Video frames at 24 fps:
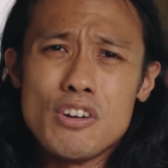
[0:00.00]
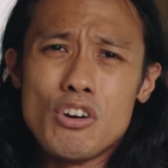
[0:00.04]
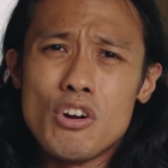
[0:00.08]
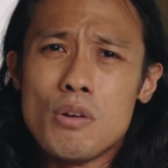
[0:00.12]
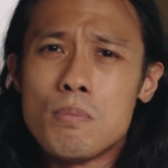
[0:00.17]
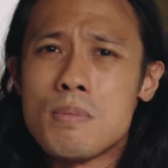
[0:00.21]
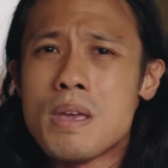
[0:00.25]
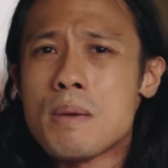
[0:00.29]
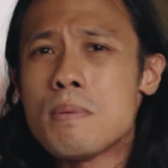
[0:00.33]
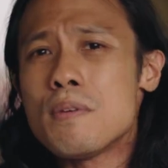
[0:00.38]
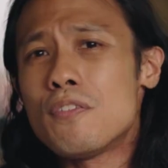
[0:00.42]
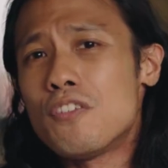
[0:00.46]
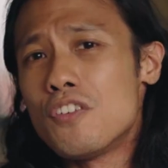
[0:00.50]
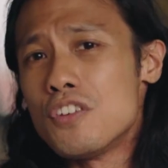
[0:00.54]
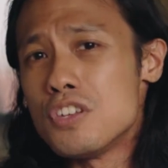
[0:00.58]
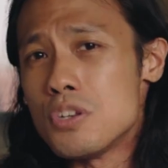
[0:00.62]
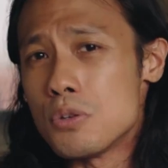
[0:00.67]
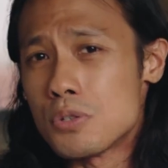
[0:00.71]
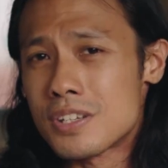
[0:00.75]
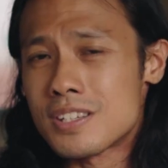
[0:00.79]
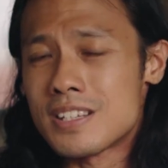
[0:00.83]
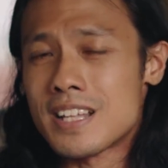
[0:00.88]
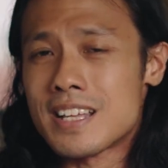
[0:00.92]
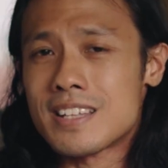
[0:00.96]
or maybe for
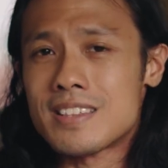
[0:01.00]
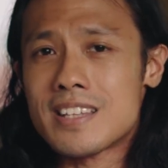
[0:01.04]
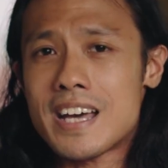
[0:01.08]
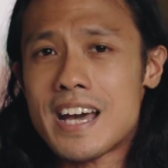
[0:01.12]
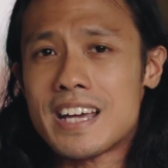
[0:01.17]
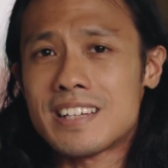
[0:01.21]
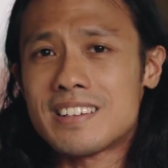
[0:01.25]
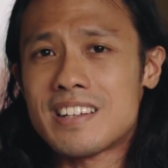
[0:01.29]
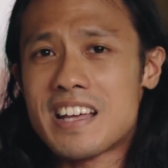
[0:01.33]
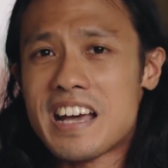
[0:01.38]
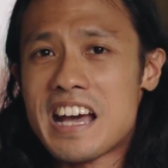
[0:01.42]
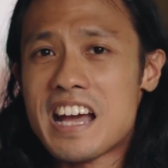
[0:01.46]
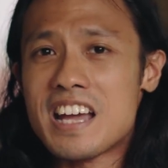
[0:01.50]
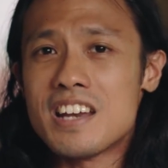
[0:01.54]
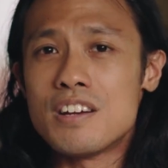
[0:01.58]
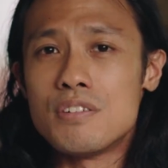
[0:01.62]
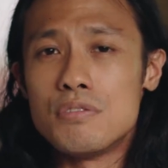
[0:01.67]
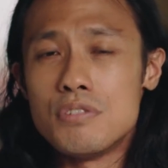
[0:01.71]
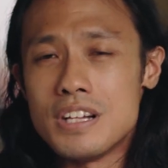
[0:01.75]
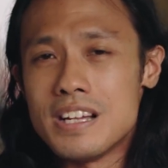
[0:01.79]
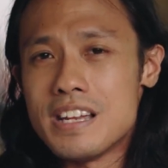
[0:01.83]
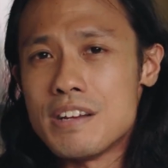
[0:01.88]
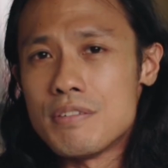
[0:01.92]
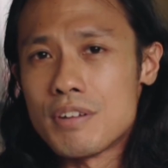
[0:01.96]
uses like that, I'd
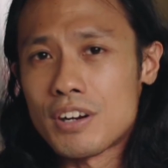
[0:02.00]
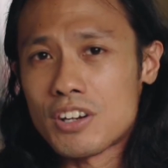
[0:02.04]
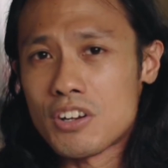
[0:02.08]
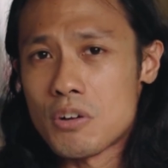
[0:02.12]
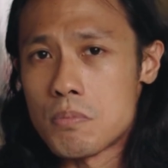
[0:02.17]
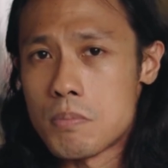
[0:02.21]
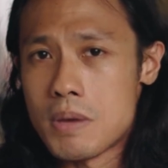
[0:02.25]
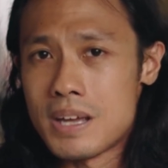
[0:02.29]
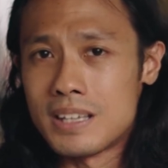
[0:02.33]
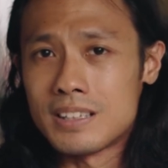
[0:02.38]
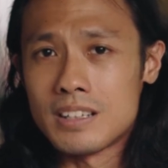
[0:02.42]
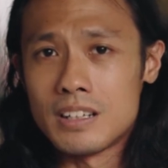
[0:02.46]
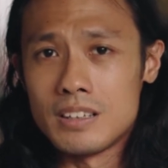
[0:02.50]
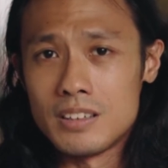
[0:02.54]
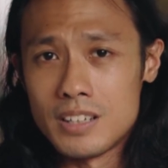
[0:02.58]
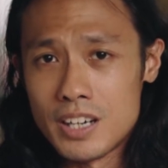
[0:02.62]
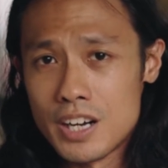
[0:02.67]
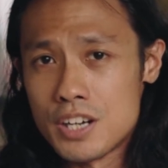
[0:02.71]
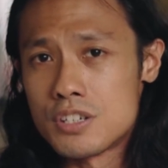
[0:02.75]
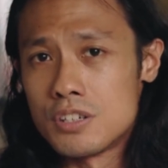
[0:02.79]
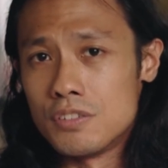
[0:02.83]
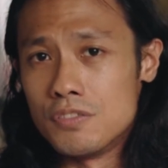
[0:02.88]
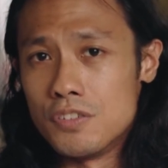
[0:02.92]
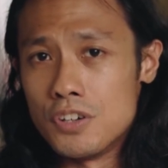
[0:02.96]
really recommend a
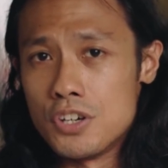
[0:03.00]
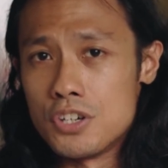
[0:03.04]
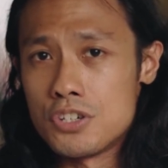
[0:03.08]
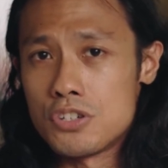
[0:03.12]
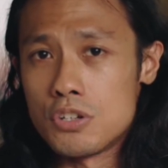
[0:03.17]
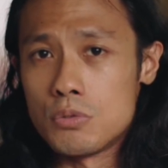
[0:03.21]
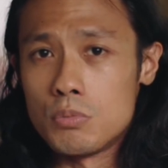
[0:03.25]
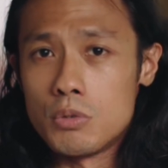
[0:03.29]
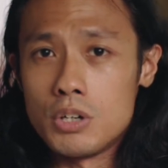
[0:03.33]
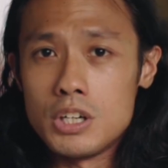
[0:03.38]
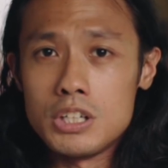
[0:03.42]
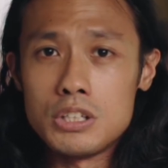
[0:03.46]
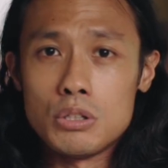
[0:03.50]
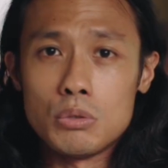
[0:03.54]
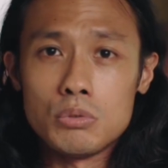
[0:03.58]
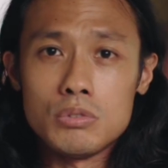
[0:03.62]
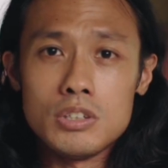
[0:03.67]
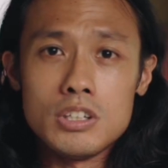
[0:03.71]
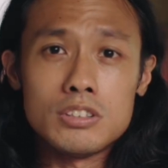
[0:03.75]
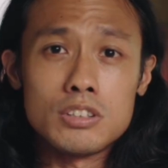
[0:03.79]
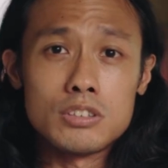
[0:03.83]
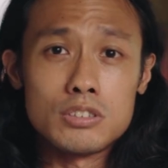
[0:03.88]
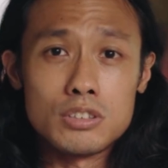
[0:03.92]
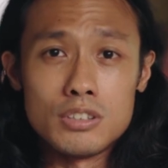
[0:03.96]
larger version where you don't
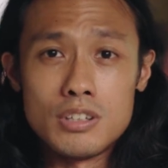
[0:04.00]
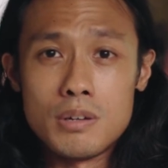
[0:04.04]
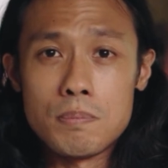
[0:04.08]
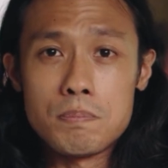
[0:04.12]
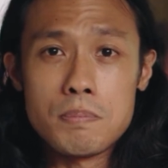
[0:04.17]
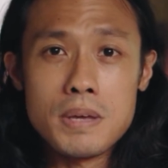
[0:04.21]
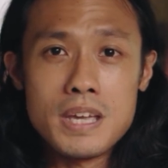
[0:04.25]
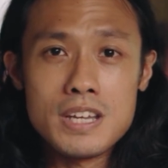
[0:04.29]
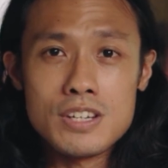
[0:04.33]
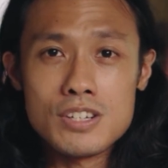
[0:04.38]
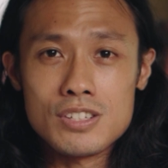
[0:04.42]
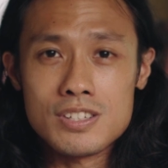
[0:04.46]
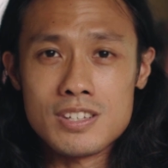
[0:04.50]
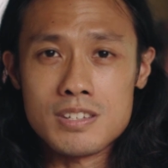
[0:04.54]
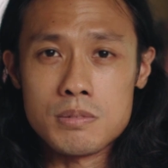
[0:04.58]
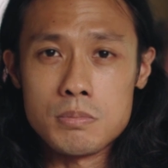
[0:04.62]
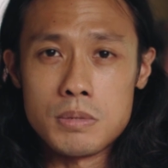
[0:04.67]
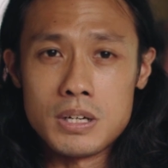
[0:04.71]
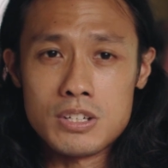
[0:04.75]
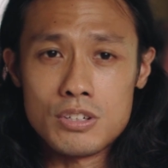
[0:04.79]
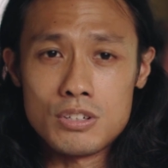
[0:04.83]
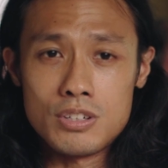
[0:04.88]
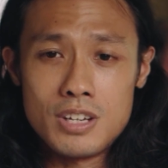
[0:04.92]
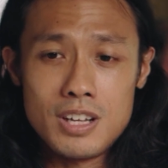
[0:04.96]
need to turn pages as
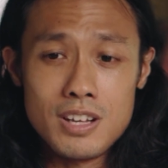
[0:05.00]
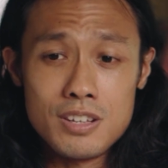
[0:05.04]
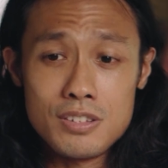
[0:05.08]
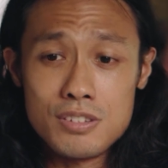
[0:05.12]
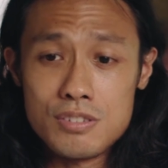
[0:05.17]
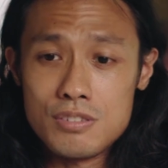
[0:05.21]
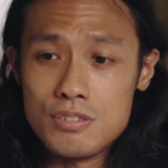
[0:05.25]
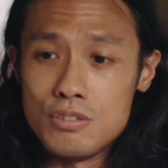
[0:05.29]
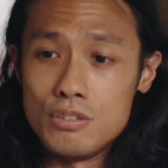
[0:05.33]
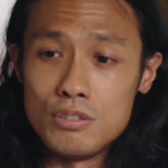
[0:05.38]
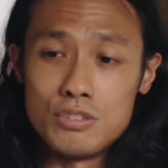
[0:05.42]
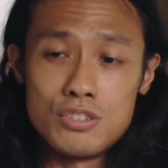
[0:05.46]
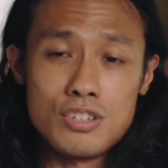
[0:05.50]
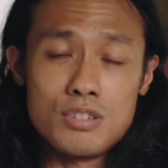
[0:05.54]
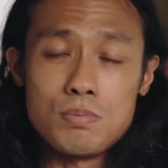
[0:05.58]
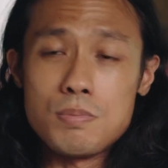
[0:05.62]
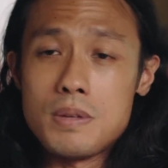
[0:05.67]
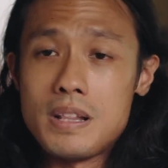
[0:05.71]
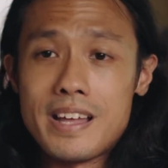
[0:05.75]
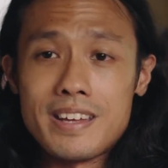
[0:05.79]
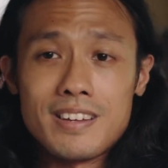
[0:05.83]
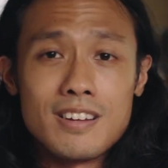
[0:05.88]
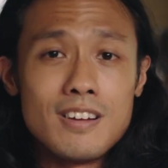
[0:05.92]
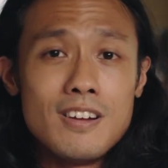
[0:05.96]
much, or else you'll just
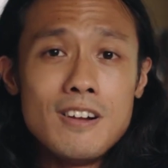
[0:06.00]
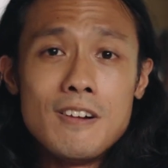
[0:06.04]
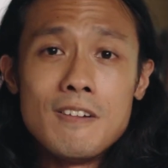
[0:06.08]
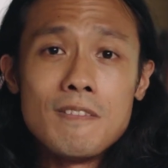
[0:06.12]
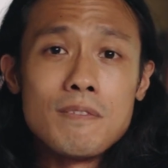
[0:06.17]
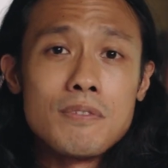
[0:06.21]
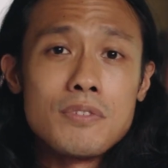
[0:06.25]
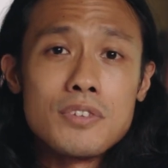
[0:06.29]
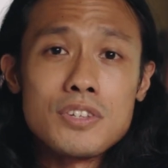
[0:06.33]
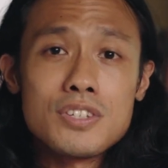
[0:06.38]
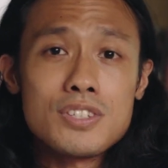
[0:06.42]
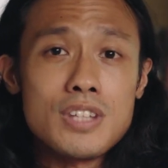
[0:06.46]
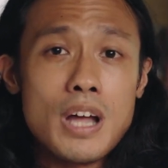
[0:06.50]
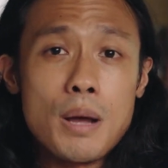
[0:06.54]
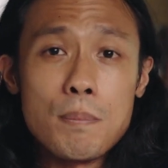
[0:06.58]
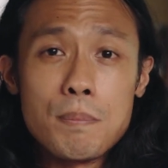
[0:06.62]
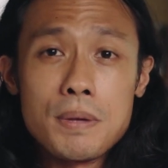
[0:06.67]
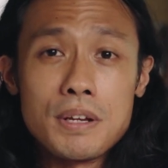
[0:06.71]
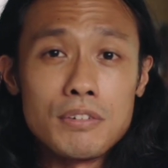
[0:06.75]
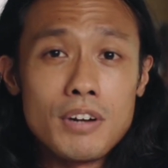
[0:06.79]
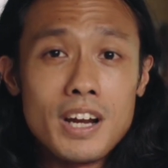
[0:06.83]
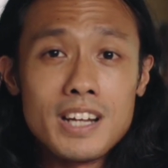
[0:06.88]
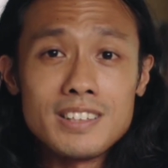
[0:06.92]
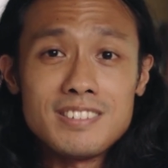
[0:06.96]
be like
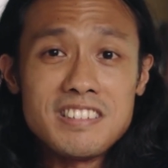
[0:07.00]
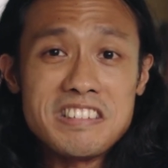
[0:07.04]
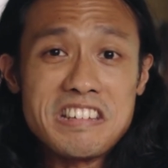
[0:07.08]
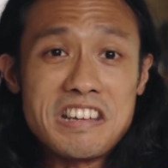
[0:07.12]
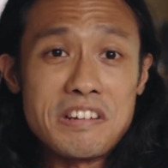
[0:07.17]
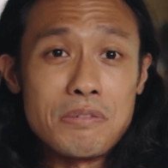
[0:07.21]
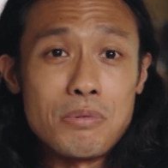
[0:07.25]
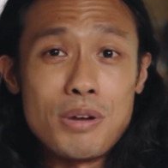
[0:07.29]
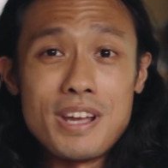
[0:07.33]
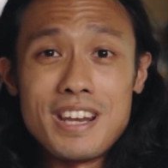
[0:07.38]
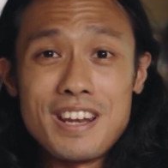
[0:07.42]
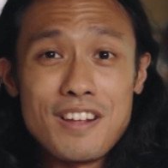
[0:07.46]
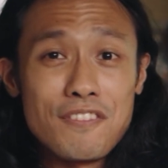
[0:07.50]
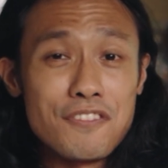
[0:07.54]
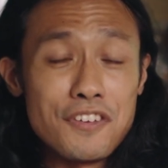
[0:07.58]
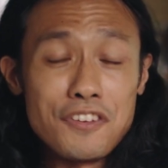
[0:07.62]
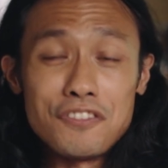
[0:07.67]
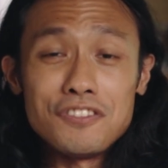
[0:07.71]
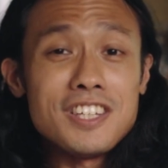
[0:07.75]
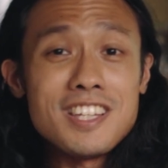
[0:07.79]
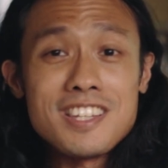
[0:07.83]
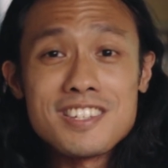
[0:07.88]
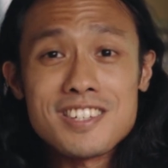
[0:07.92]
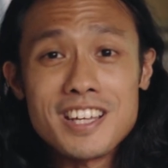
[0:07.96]
stopping writing and waiting
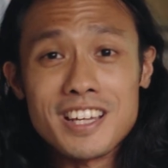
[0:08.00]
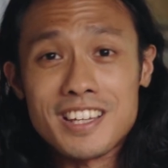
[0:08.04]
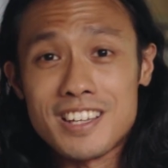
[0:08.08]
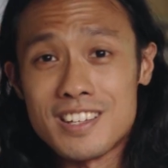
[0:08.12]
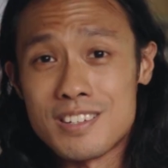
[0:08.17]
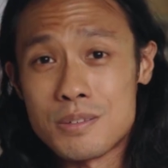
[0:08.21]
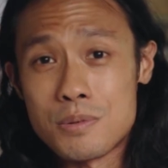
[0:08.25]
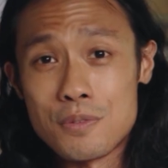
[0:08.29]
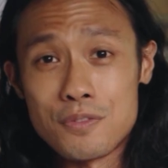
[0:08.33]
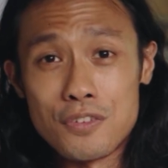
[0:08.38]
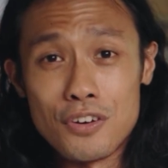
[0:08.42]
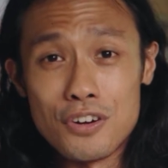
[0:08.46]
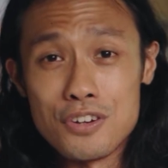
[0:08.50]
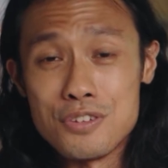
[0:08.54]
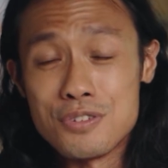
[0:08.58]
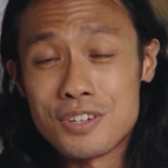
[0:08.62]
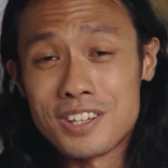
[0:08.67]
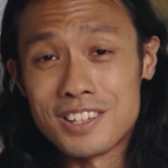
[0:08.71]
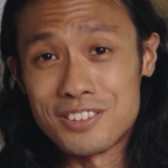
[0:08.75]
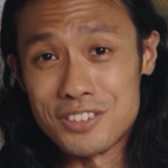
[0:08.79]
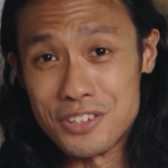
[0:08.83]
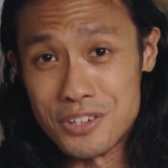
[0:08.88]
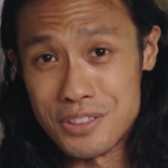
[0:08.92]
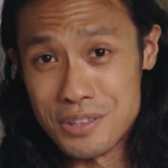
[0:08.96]
15 seconds before you
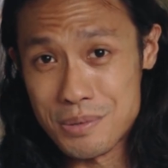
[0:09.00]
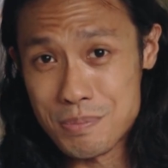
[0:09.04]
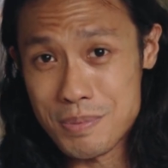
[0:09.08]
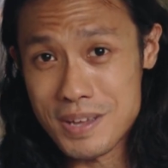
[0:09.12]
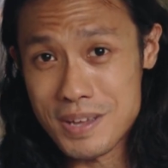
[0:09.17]
can turn the